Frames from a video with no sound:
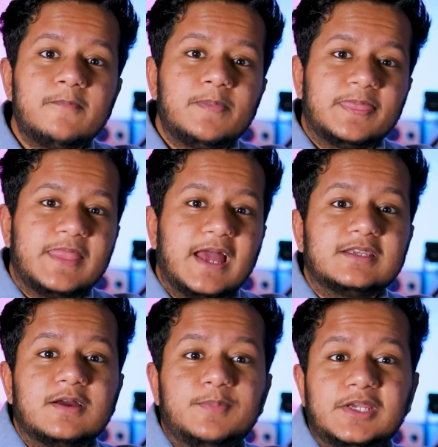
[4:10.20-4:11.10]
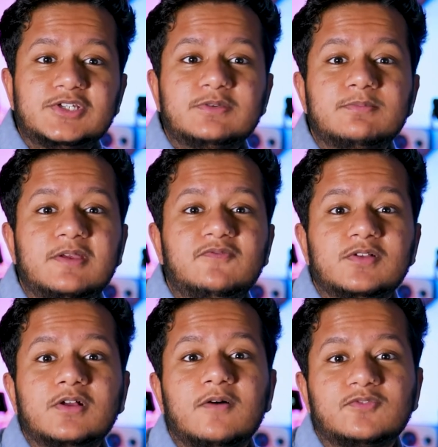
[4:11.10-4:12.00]
that a patient may feel
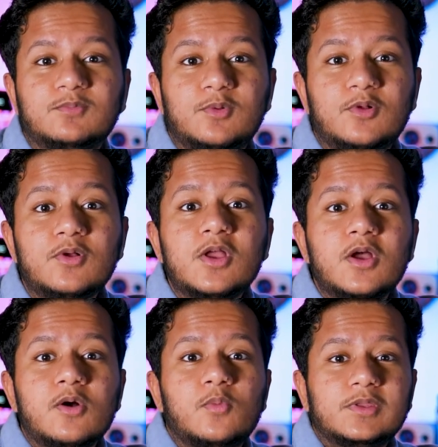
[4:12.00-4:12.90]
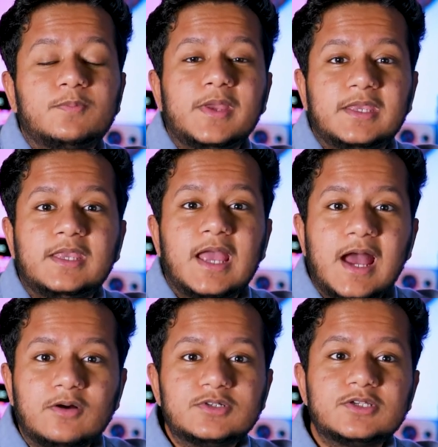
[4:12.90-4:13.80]
comfortable with picking
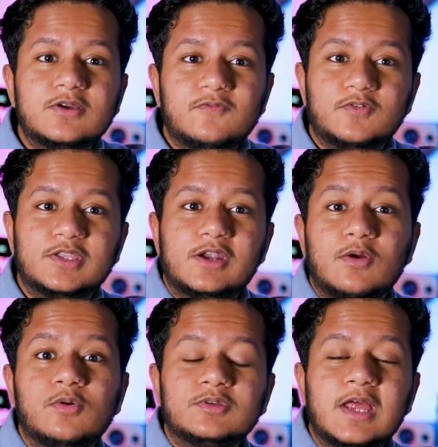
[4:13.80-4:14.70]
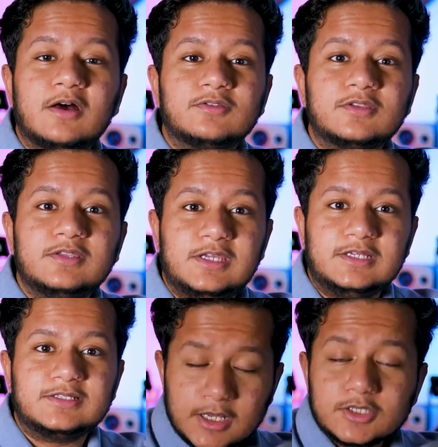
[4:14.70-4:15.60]
out for their own health
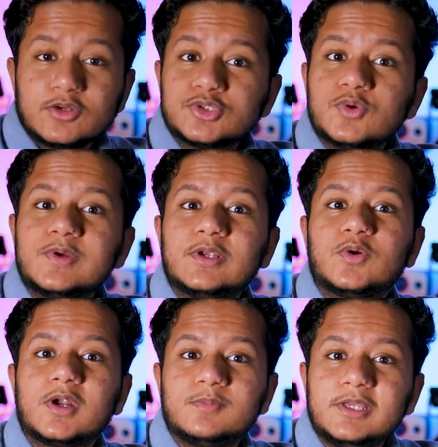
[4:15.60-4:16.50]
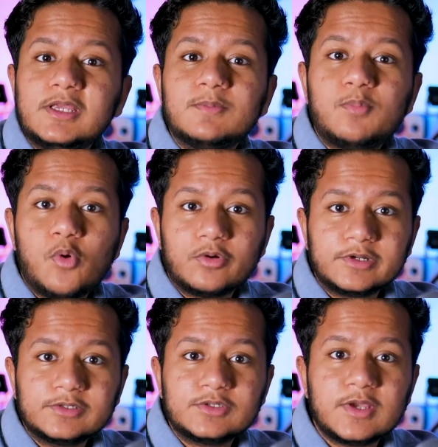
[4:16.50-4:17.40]
needs. It's also incredibly
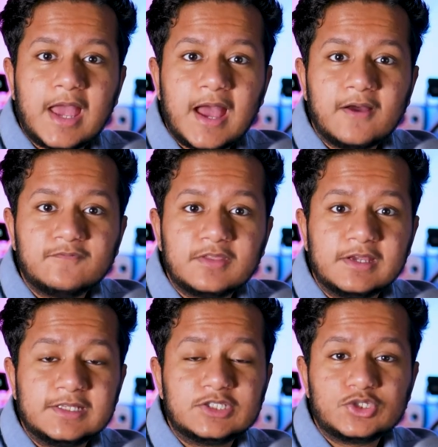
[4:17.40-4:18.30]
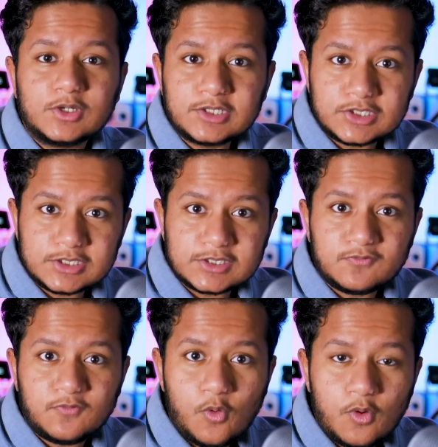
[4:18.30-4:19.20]
important to have the instructions
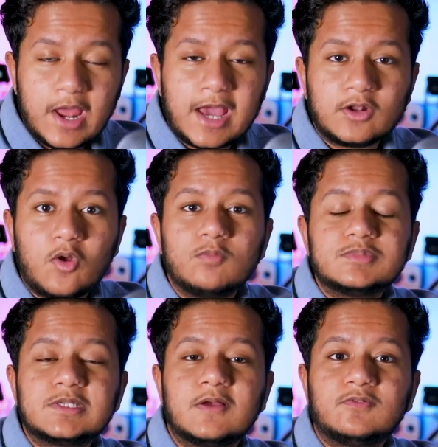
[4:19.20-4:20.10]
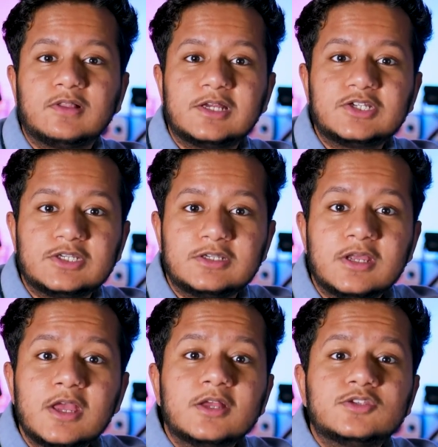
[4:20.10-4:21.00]
for at-home self-collection
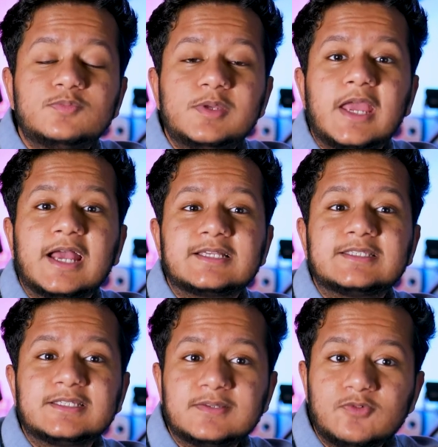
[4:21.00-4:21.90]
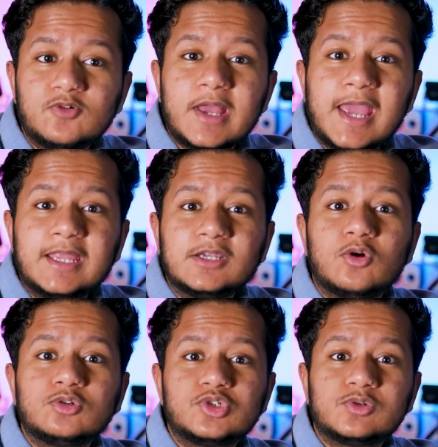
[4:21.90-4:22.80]
to be accessible and
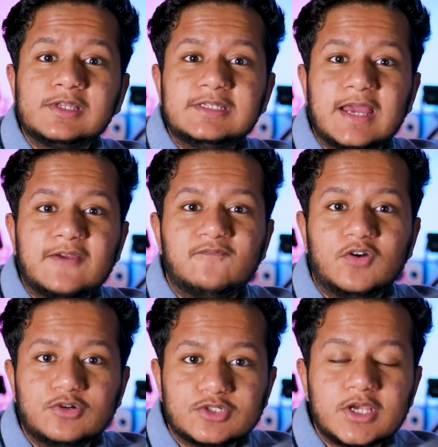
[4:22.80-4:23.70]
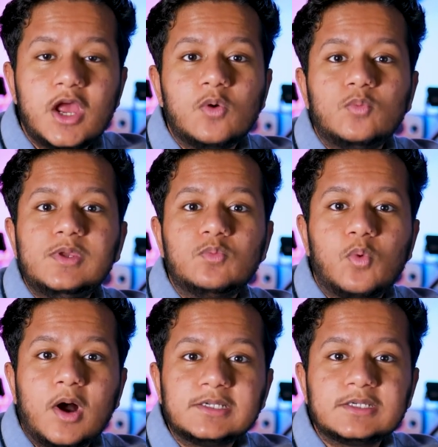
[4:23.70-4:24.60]
culturally diverse. We
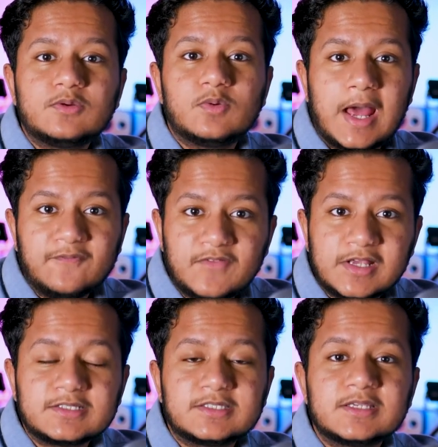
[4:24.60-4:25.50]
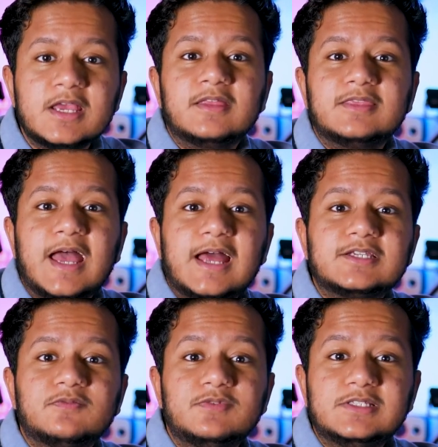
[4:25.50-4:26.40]
want graphics that
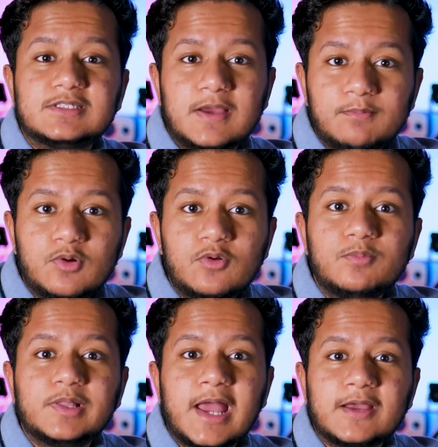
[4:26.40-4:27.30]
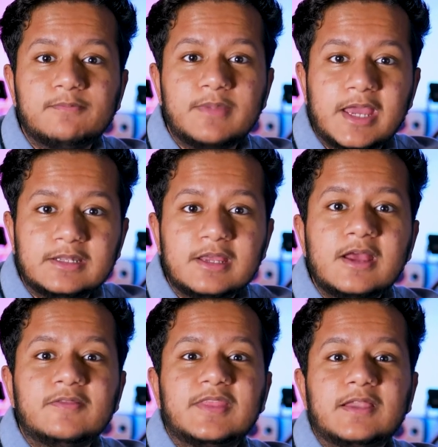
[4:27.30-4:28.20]
resemble black men
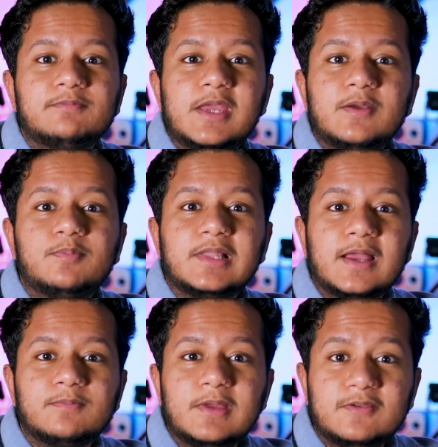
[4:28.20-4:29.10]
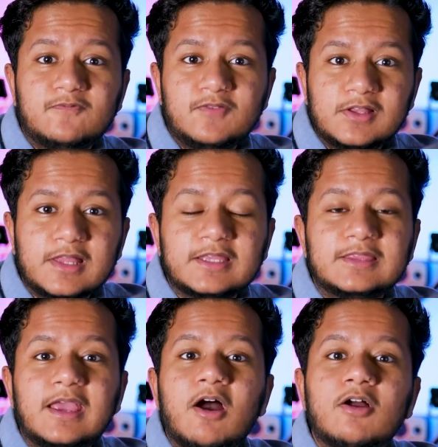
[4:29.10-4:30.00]
that make black men feel like
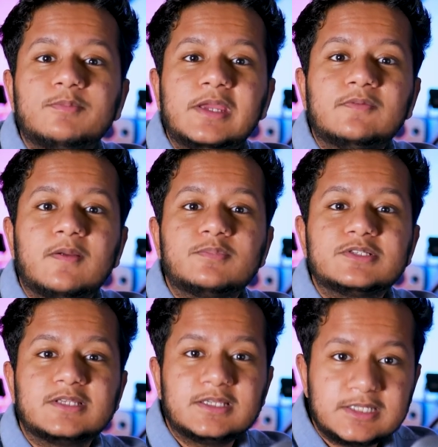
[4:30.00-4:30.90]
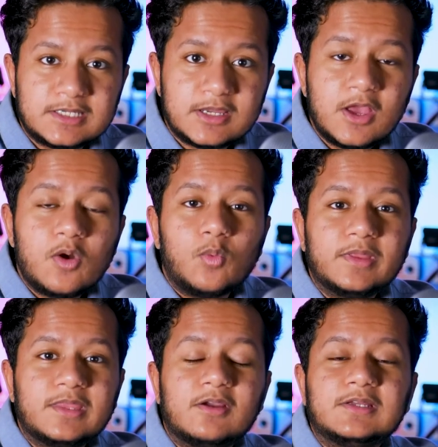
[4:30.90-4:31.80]
they are being represented
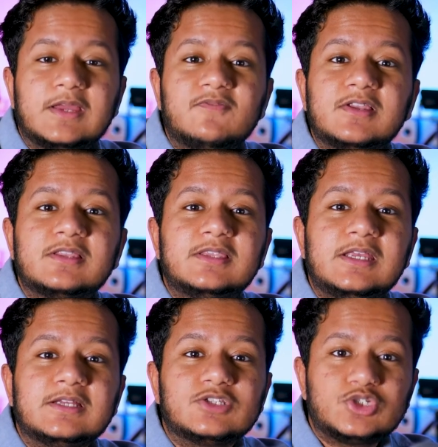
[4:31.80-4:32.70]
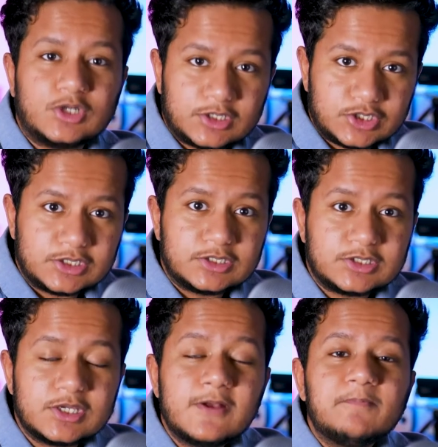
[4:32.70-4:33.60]
when they are given the
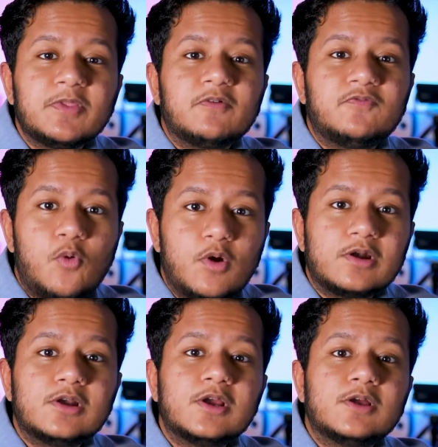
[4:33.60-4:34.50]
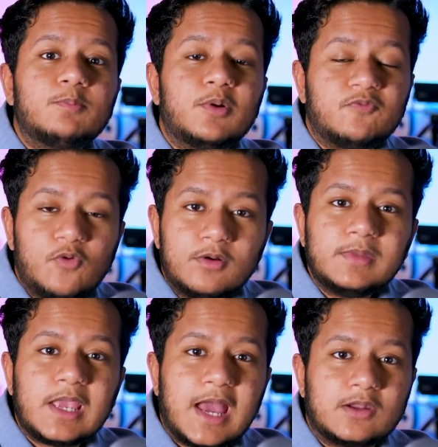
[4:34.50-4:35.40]
instructions for
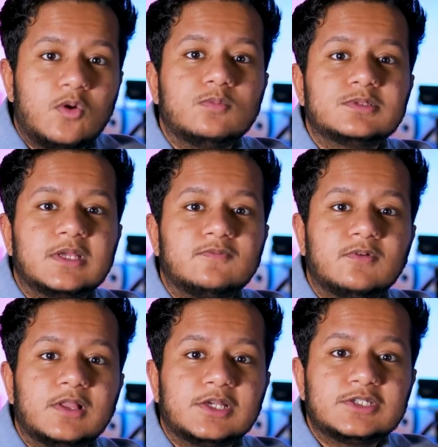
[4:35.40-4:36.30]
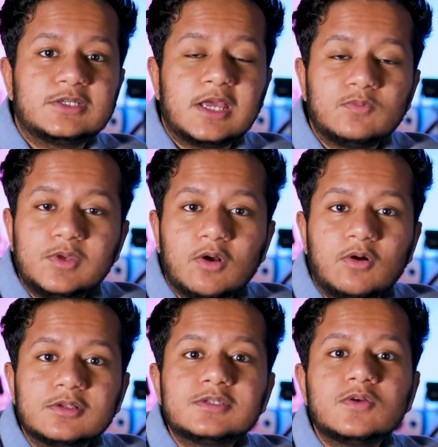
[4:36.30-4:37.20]
performing at-home self-collection and we
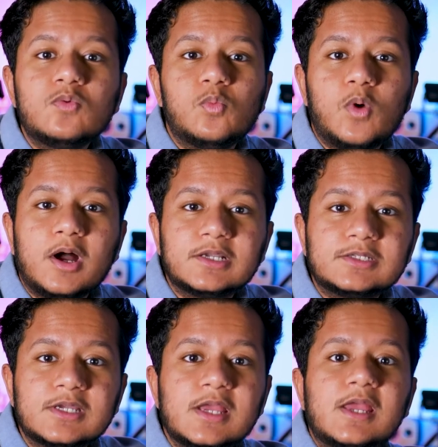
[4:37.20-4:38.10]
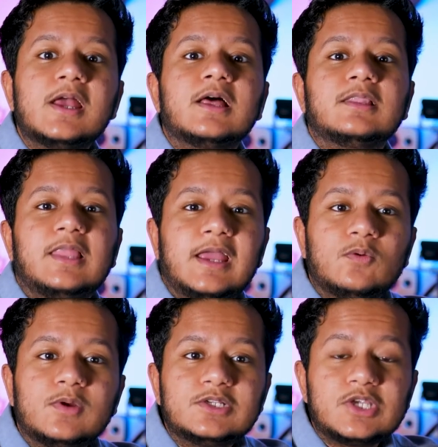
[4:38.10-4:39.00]
also want
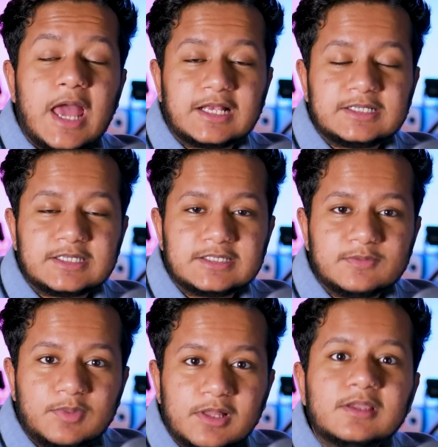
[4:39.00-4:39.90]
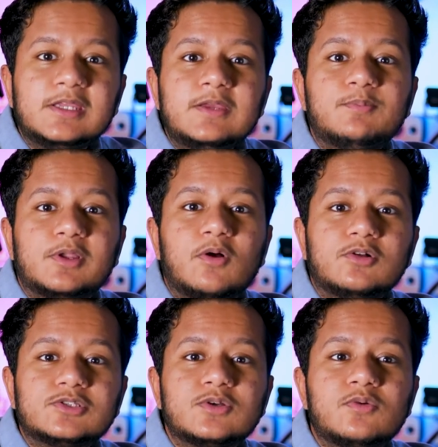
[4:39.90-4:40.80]
language accessibility, but
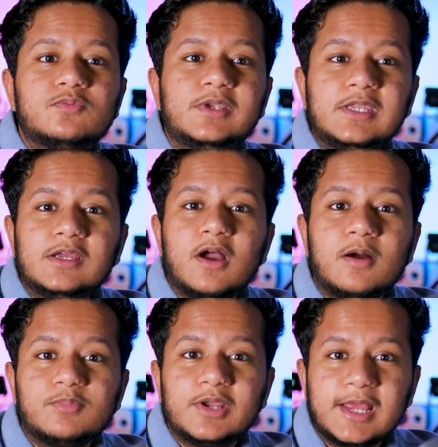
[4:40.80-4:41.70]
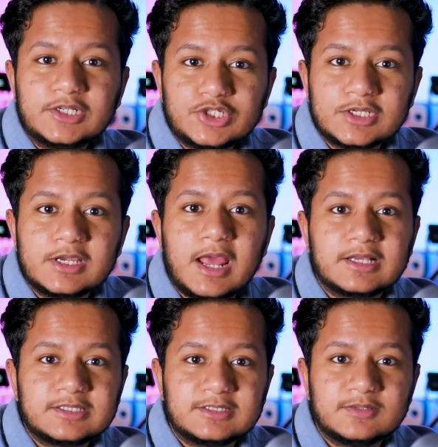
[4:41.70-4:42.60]
also reading comprehension
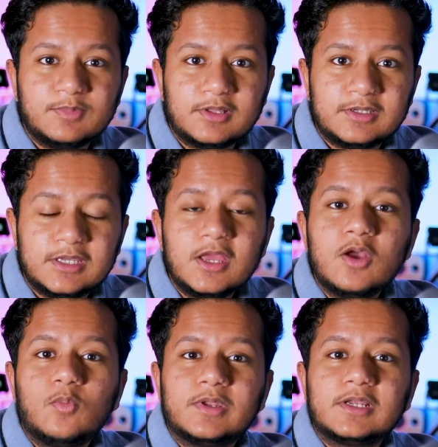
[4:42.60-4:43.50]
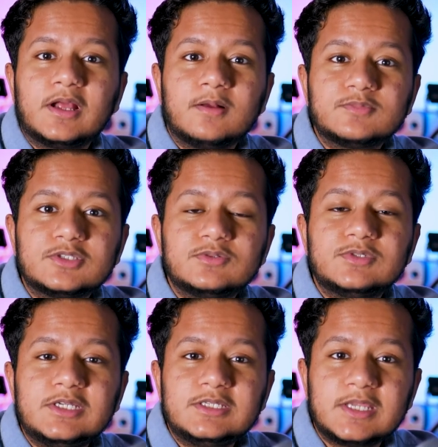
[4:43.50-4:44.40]
accessibility when it comes to
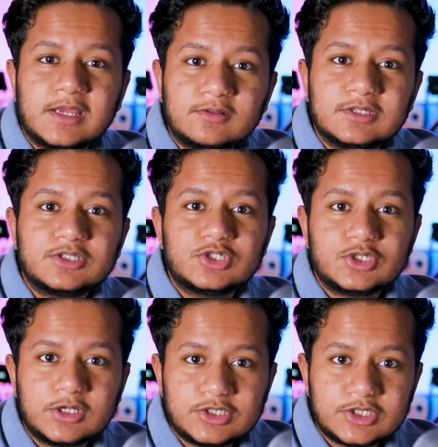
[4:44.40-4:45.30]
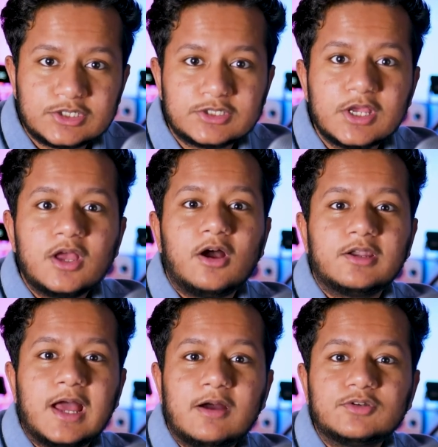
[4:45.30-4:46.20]
detailed instructions on
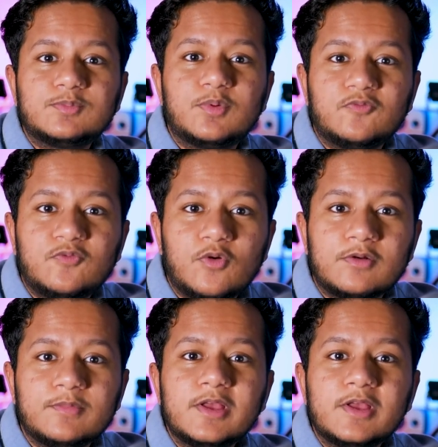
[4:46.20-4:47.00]
how to perform